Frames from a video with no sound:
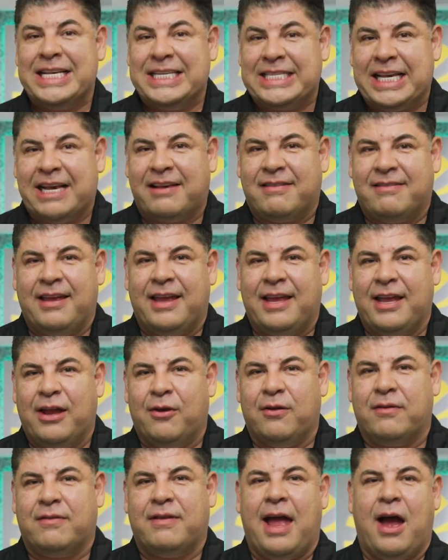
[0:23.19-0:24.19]
16
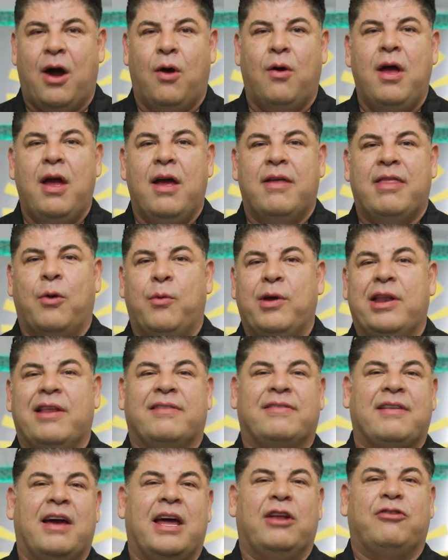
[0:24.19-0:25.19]
years now that we
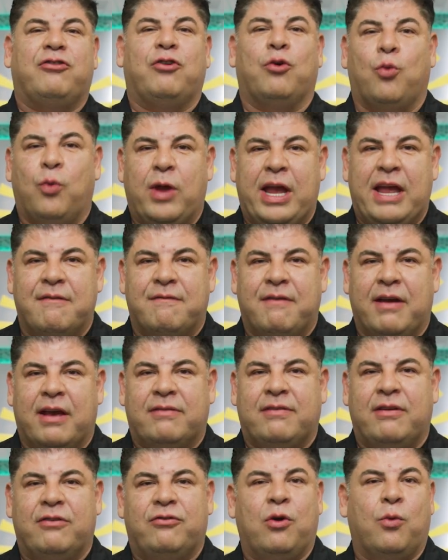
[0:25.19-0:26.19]
decided to
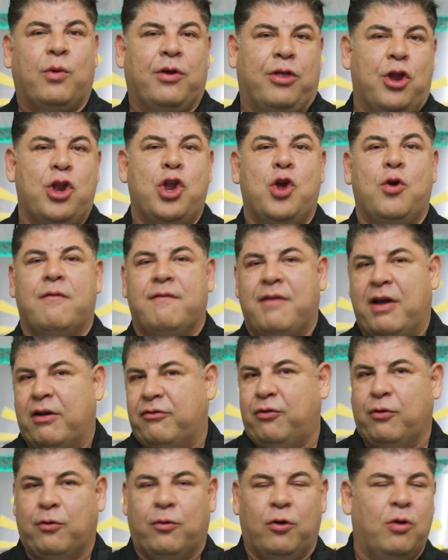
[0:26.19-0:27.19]
reinvest into with a new
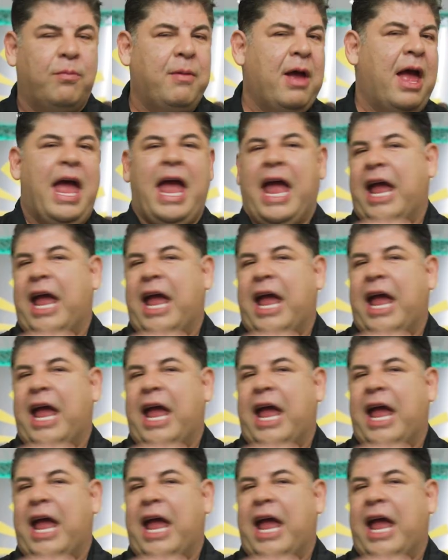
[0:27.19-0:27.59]
investor group